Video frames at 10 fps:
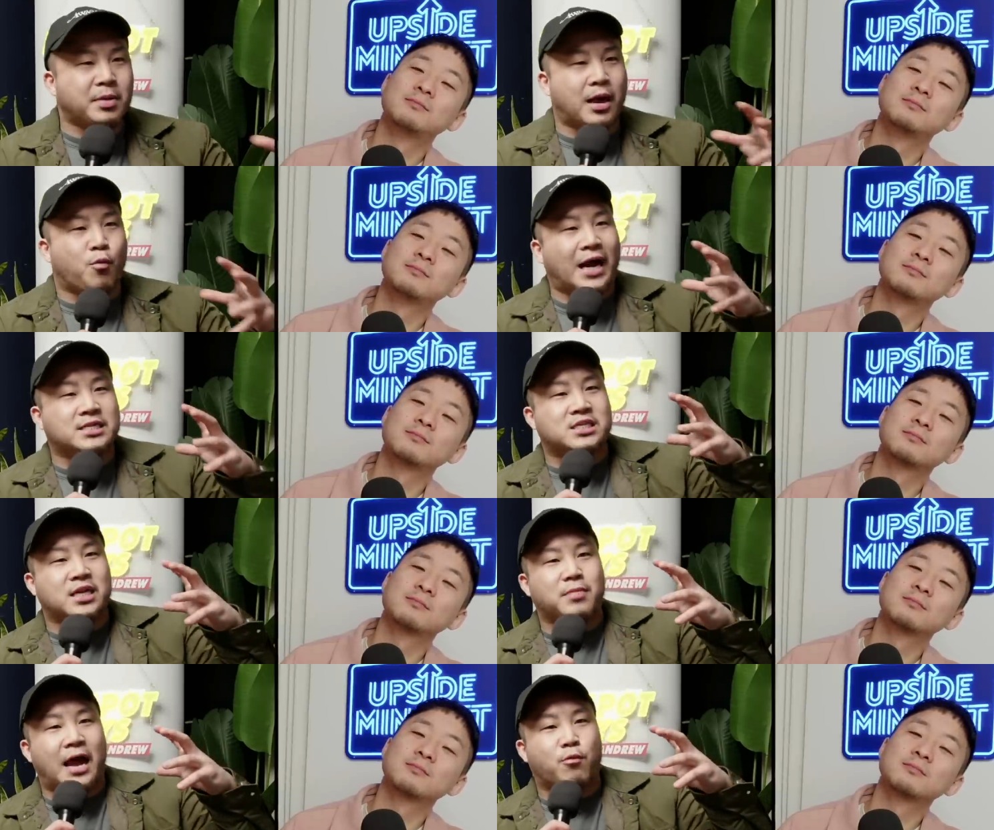Speaker 1: But like, why does it
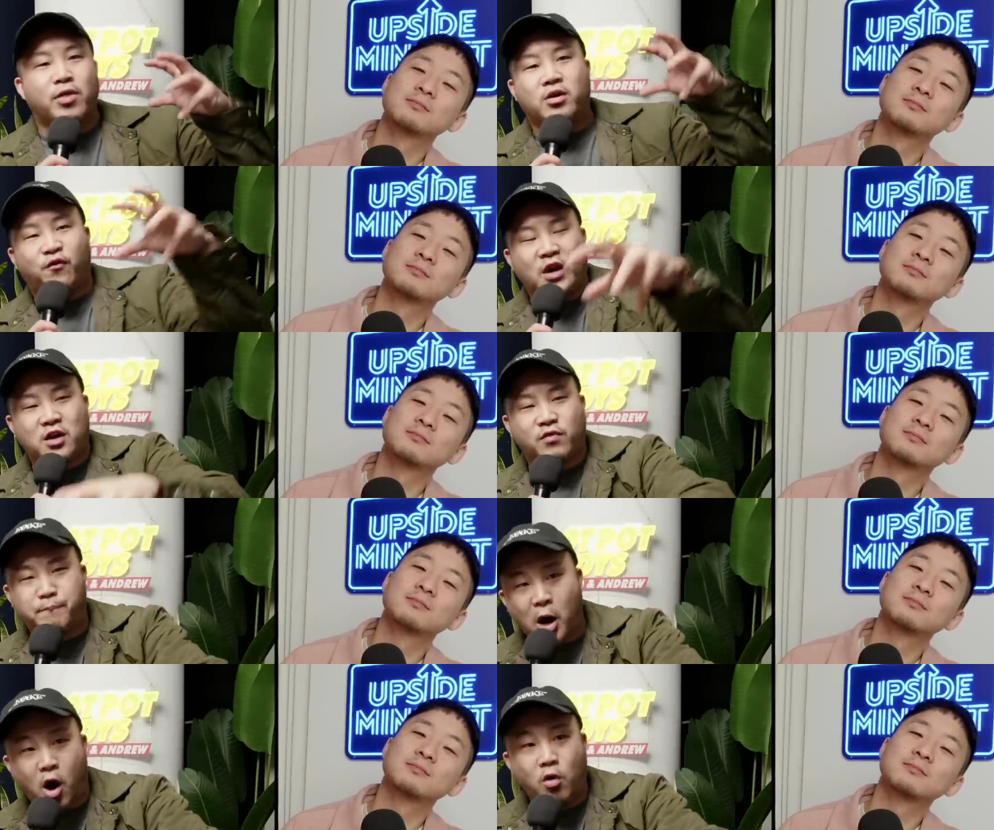seem like whether it's Fresh Off
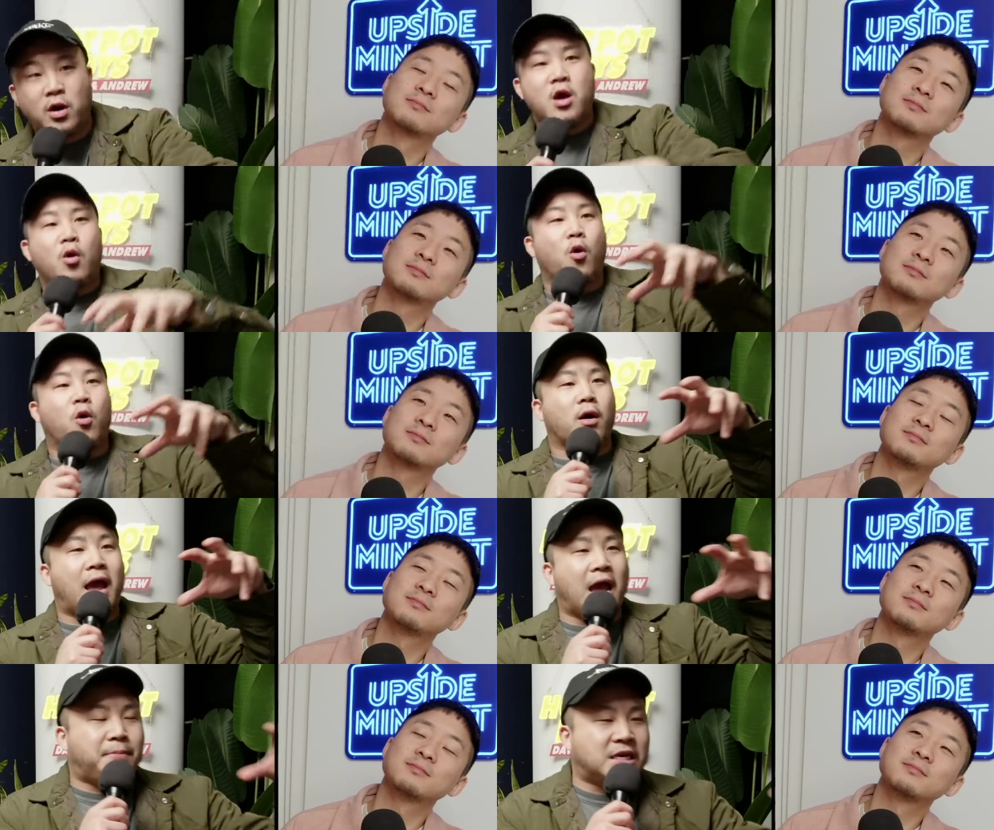the Boat
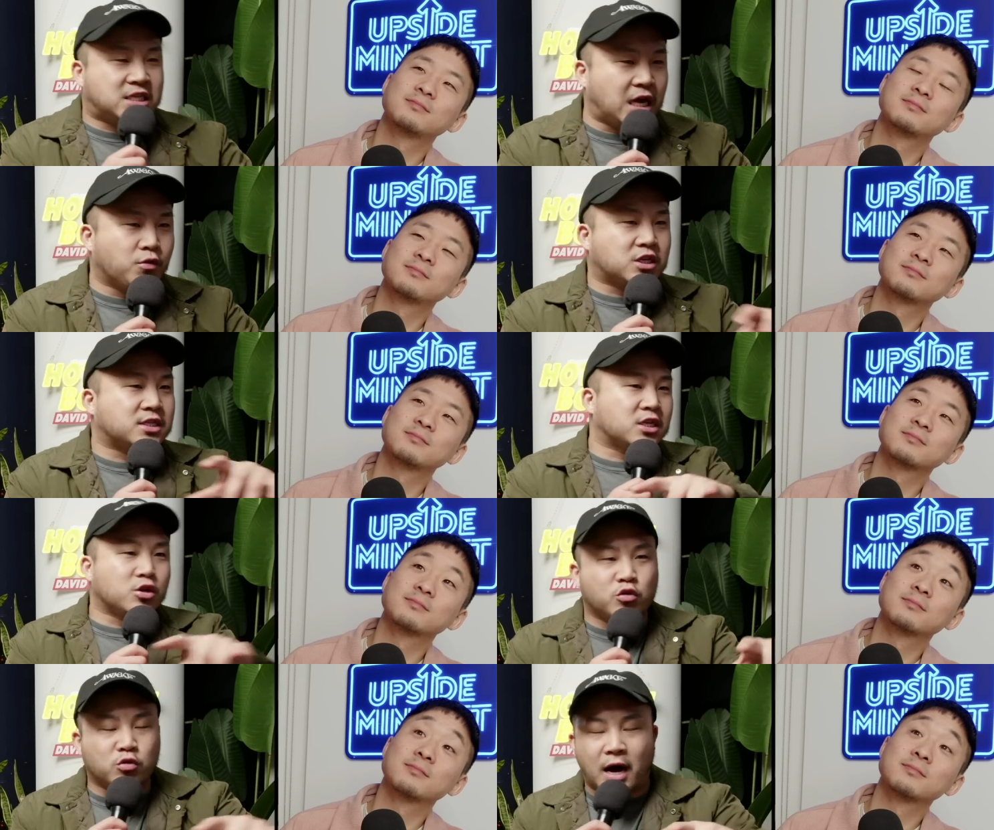or ABC, which is
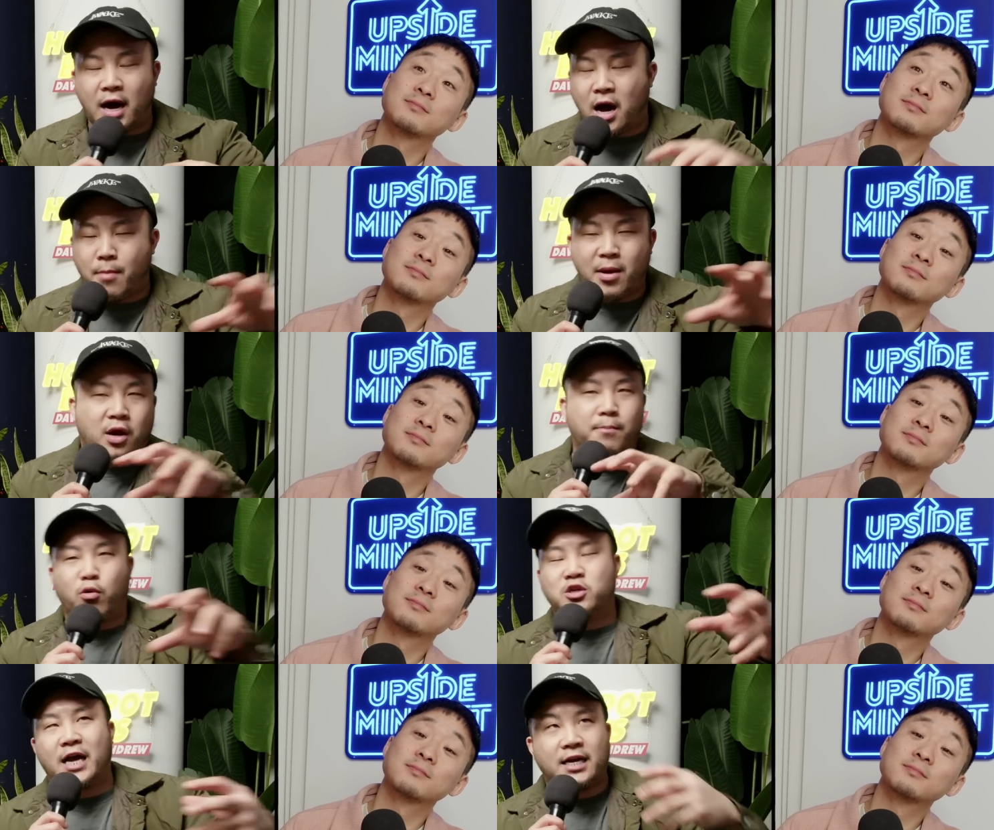this new uh, American
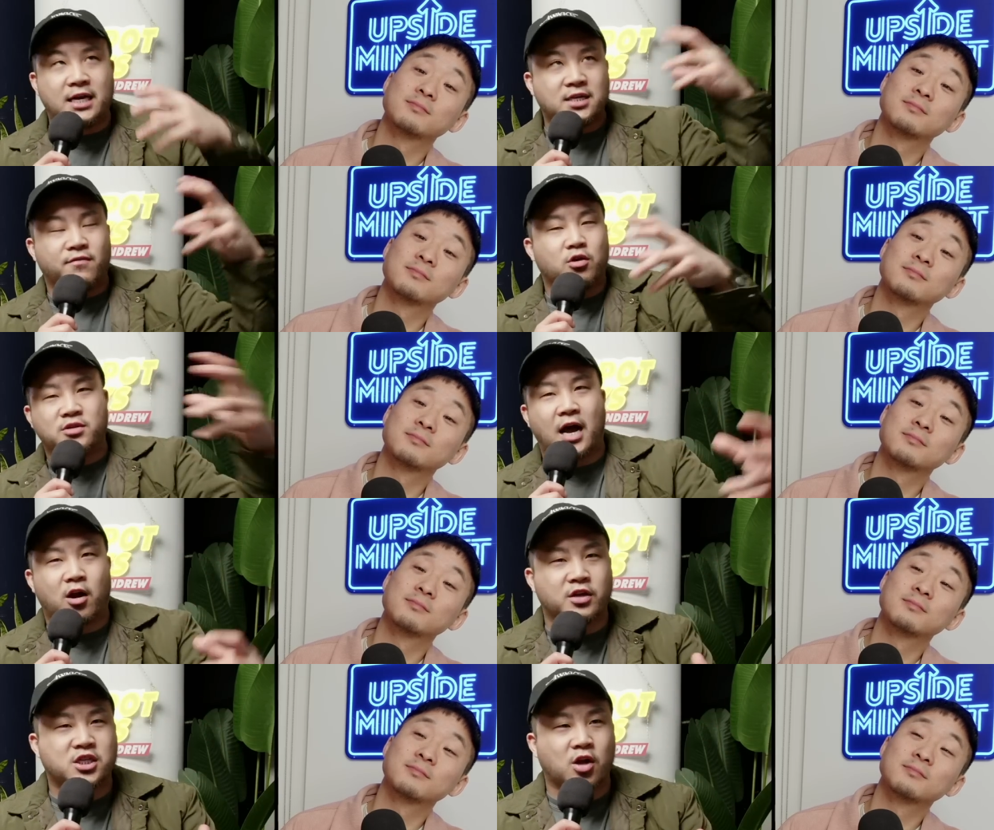born Chinese, even though it's
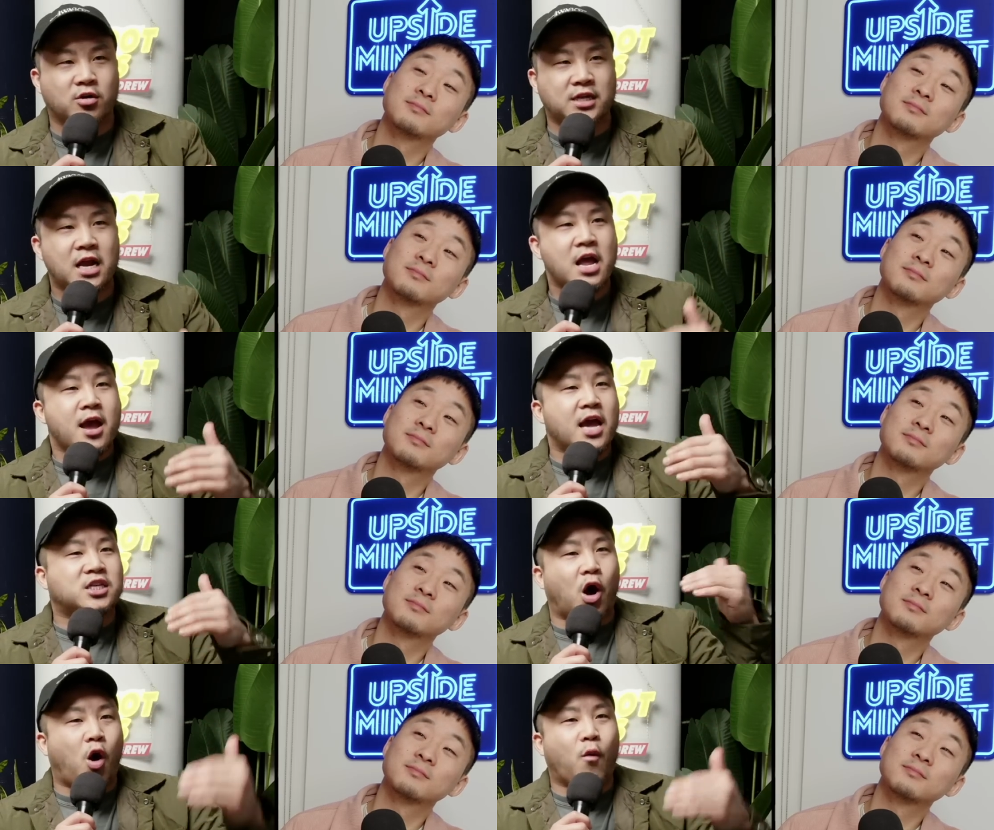got all the stars in it,
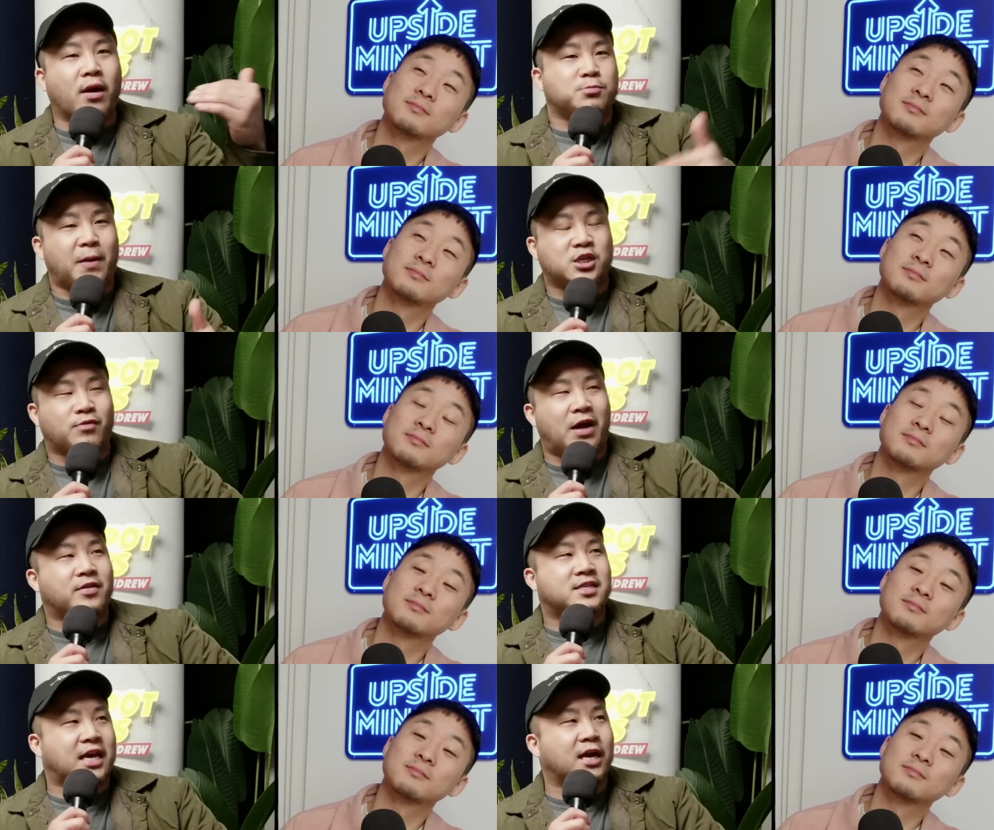it's always based
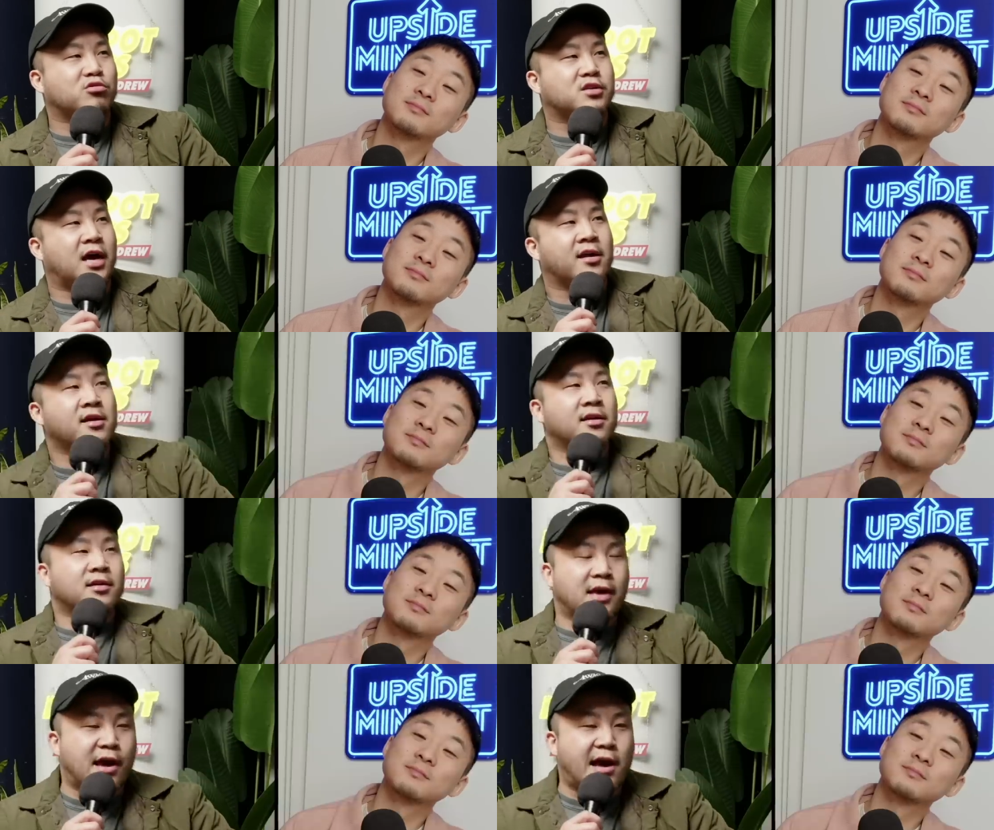around this kid who's like,
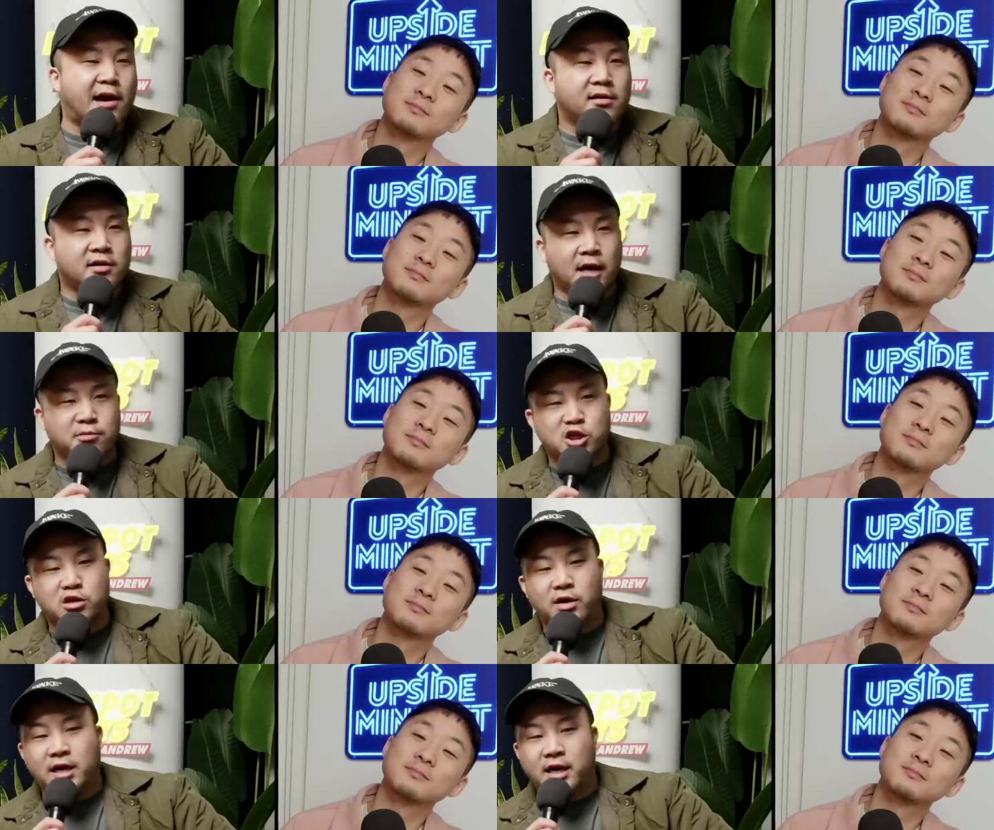yeah, I'm a
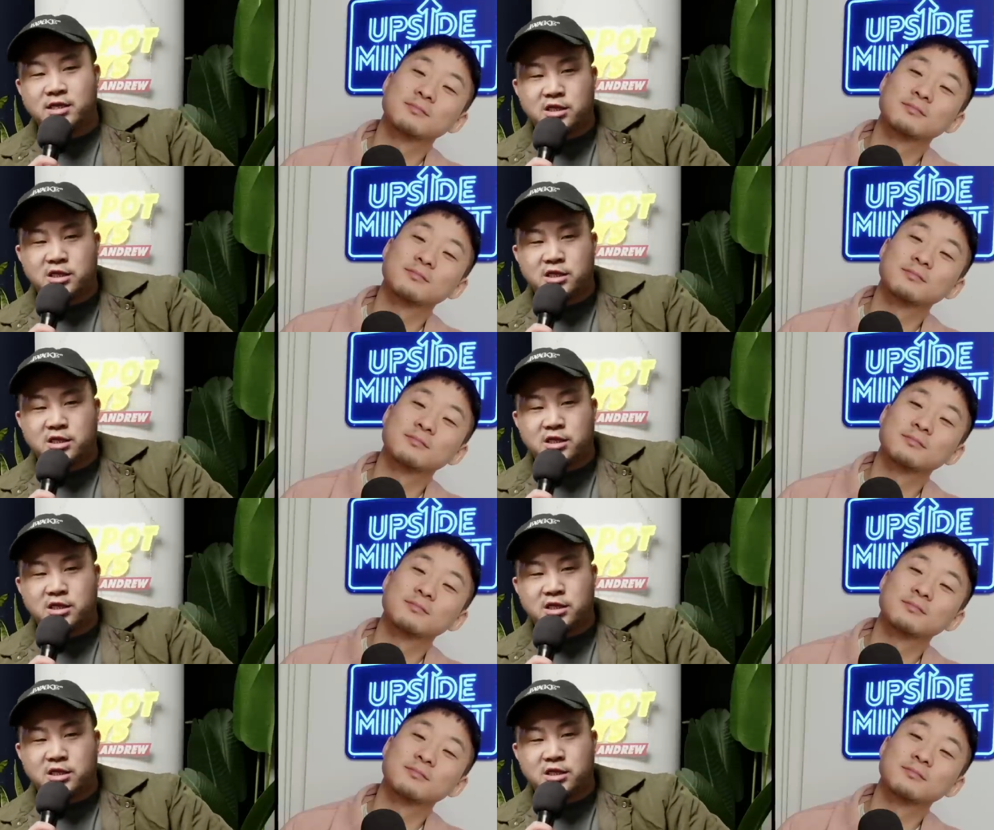straight A